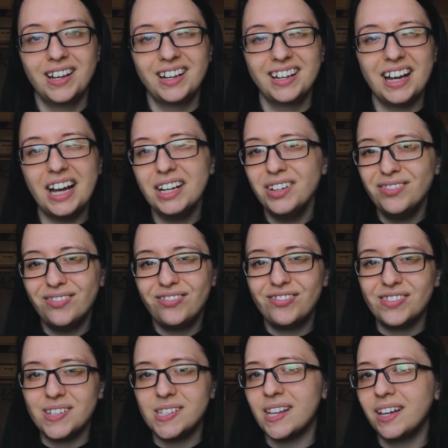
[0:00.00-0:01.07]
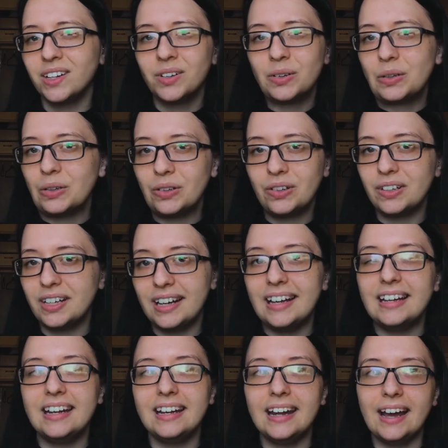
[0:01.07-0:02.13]
kind of cycle
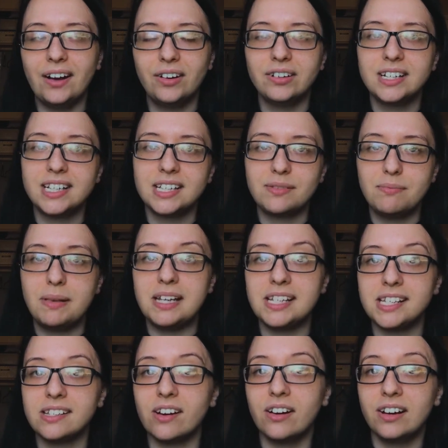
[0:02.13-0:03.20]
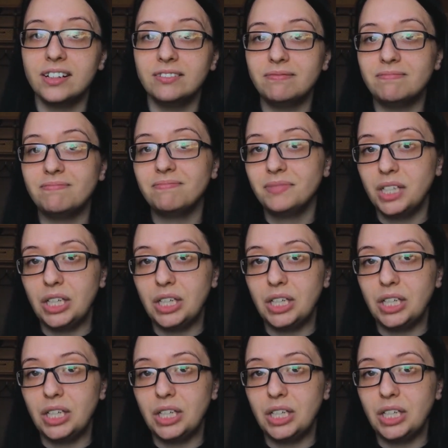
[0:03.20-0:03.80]
in and out based on,